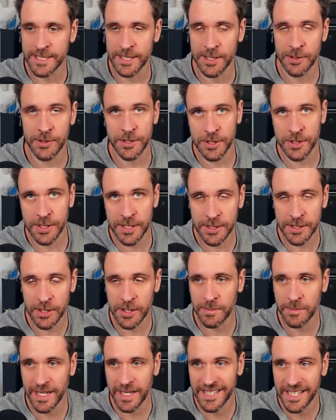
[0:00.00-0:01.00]
So it's just
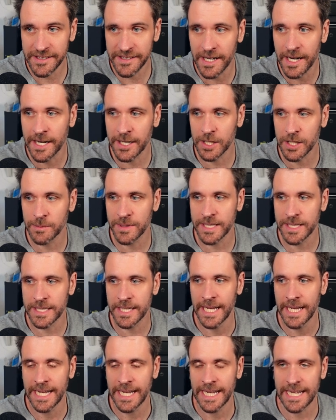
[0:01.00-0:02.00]
going to be another argument
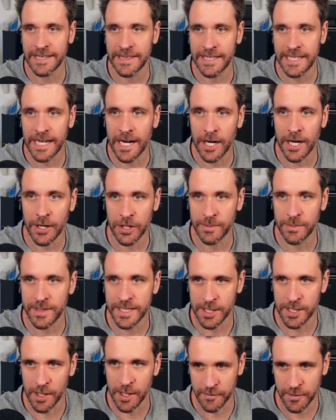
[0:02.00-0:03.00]
in the
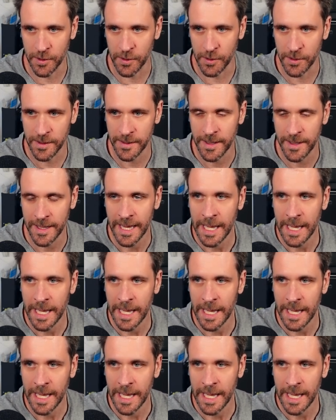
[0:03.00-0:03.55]
arguments off call.